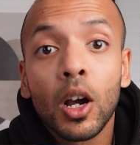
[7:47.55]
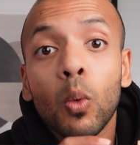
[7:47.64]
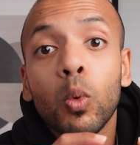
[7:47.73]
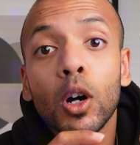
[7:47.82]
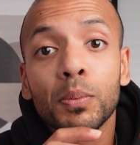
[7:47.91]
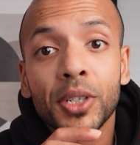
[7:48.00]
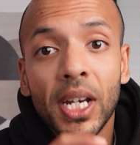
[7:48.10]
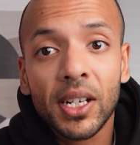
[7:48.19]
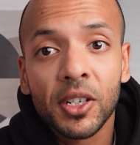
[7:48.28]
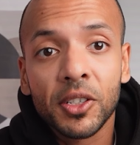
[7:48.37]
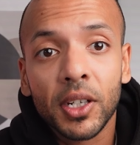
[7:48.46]
What
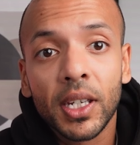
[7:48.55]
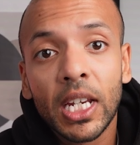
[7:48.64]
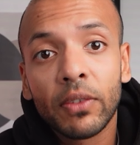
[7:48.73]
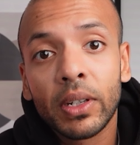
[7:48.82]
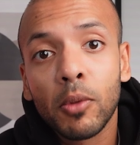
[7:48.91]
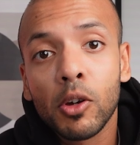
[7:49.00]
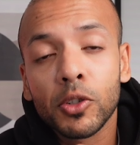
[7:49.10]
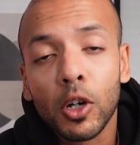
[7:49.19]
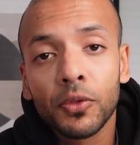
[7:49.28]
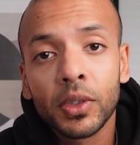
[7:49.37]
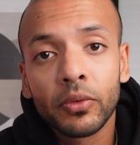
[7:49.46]
objections are you hearing most
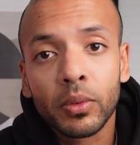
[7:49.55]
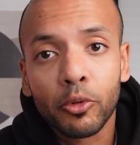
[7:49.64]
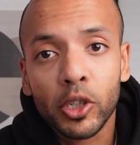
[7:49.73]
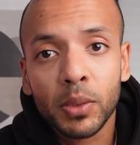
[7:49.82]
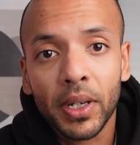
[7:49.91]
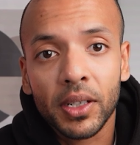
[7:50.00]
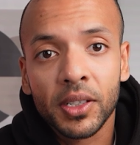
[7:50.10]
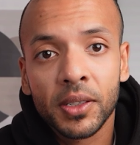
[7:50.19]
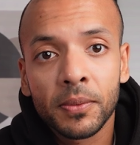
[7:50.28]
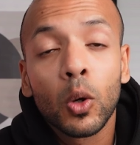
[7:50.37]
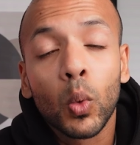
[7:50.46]
often from prospects?
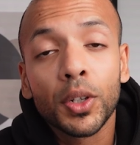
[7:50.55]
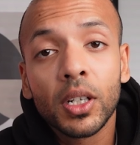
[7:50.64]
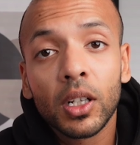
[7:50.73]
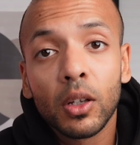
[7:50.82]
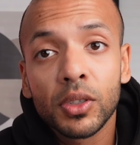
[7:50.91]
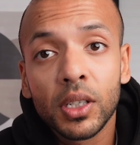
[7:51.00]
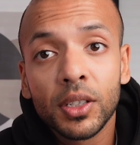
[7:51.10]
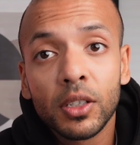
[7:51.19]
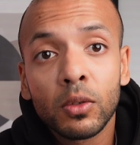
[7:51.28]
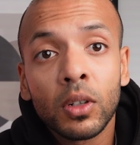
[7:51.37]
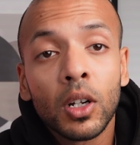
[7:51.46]
When you close a
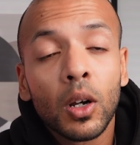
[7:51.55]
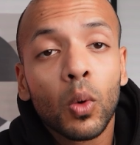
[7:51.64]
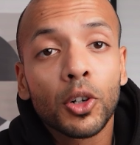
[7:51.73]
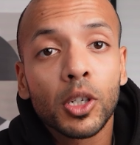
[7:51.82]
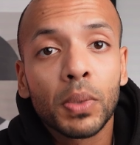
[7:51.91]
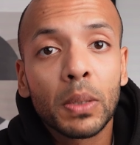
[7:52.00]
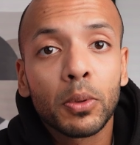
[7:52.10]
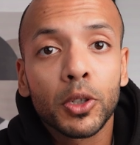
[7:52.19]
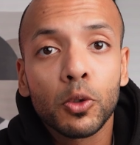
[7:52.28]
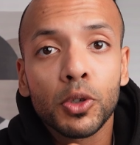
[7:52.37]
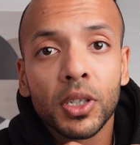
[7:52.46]
deal, what do people
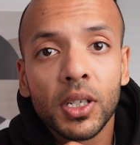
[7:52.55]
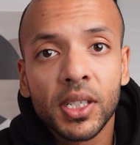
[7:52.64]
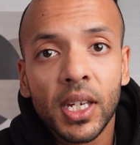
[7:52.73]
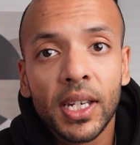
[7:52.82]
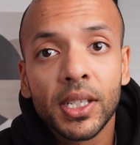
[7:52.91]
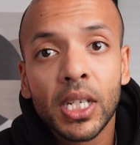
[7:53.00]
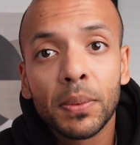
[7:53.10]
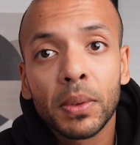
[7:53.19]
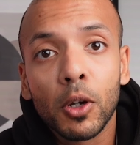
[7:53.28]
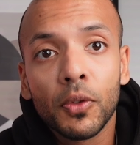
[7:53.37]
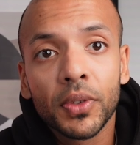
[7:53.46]
usually say tip
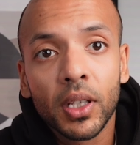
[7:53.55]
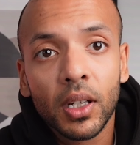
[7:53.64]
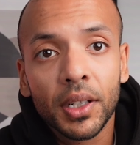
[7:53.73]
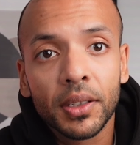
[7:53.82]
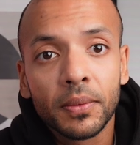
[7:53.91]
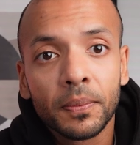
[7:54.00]
them over the line?